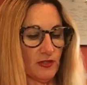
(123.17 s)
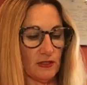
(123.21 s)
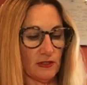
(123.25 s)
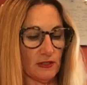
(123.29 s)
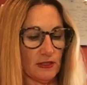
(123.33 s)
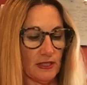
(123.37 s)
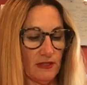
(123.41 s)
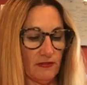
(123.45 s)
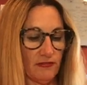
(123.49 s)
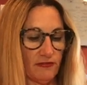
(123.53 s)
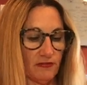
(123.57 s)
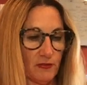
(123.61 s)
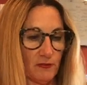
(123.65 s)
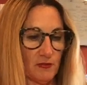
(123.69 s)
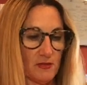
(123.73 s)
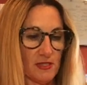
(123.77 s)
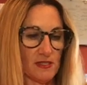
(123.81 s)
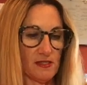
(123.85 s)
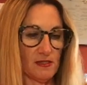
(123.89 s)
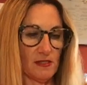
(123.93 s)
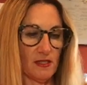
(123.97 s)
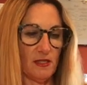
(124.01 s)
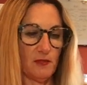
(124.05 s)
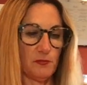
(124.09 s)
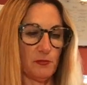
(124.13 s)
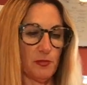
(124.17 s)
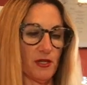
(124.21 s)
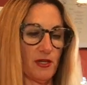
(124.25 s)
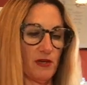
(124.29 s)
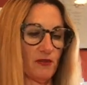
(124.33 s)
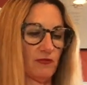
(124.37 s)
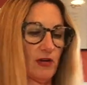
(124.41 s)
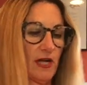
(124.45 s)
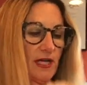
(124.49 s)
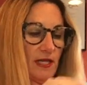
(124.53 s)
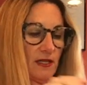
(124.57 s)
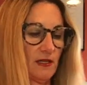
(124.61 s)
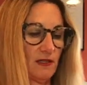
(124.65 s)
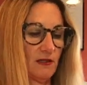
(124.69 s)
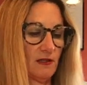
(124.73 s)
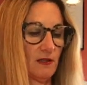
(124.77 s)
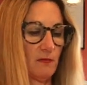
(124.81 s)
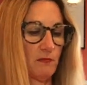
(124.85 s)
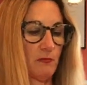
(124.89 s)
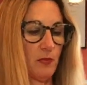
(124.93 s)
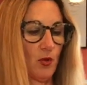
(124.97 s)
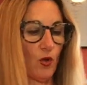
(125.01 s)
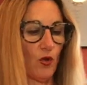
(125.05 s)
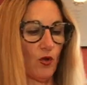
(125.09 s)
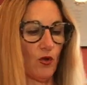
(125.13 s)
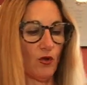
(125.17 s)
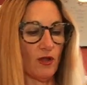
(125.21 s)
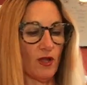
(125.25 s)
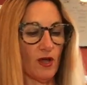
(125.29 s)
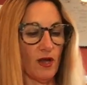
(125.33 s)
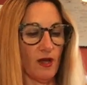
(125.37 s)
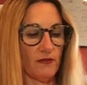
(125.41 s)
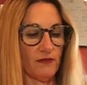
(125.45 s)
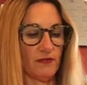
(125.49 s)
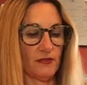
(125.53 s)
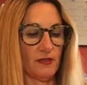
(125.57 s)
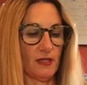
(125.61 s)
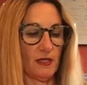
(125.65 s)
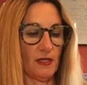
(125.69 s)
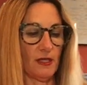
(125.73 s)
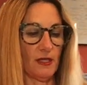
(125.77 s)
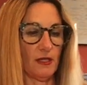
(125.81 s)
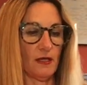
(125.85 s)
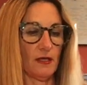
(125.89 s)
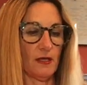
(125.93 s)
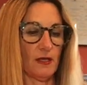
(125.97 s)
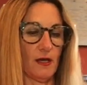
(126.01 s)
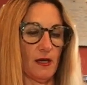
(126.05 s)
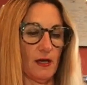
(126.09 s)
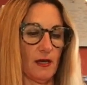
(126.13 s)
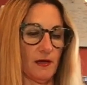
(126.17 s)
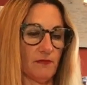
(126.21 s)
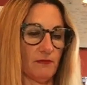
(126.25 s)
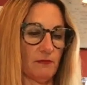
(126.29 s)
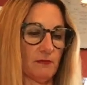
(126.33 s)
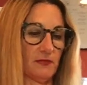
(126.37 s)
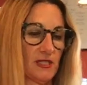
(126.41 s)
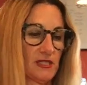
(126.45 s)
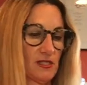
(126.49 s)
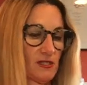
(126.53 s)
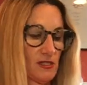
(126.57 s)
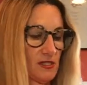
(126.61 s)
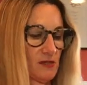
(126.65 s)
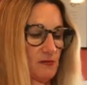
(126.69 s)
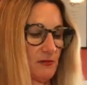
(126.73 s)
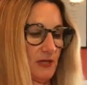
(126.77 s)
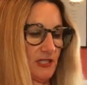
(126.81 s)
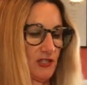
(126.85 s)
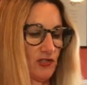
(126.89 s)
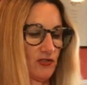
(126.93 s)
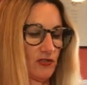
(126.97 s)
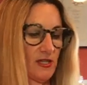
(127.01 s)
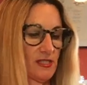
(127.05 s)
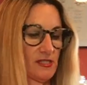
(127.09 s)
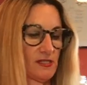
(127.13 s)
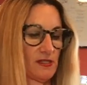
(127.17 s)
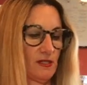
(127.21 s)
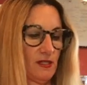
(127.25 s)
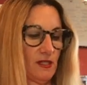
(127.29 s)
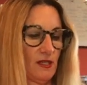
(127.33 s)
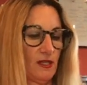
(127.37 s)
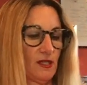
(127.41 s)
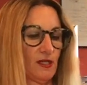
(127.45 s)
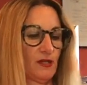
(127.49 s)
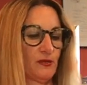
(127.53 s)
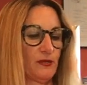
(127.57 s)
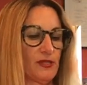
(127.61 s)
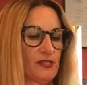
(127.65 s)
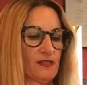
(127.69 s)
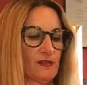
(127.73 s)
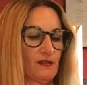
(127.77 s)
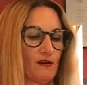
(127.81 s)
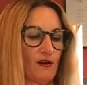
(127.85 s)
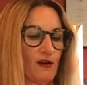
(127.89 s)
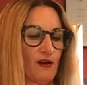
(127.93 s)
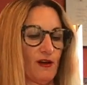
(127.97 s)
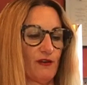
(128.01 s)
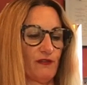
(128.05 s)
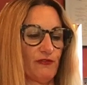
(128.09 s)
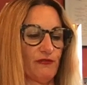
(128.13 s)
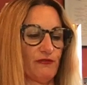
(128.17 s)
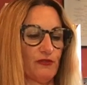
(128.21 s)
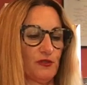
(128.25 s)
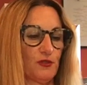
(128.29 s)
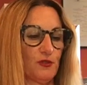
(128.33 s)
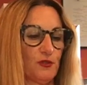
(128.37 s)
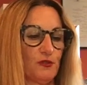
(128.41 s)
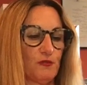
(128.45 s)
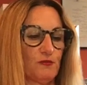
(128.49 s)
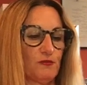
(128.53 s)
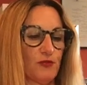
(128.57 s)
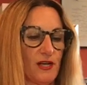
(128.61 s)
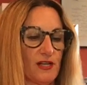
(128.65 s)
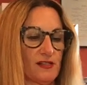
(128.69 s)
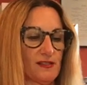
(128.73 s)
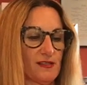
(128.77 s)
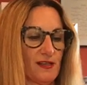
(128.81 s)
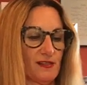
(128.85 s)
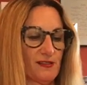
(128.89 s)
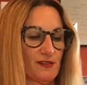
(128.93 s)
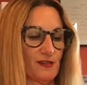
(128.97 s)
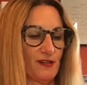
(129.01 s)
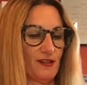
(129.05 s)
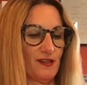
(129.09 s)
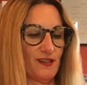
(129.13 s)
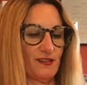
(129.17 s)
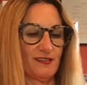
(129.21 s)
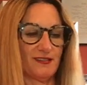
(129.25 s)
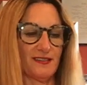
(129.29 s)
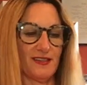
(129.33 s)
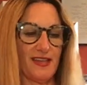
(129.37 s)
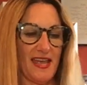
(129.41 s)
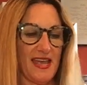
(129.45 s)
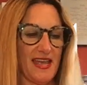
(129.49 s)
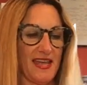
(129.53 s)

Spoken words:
the leaf from the seed, put it right in the bowl of the this is my trusty Cuisinart food processor,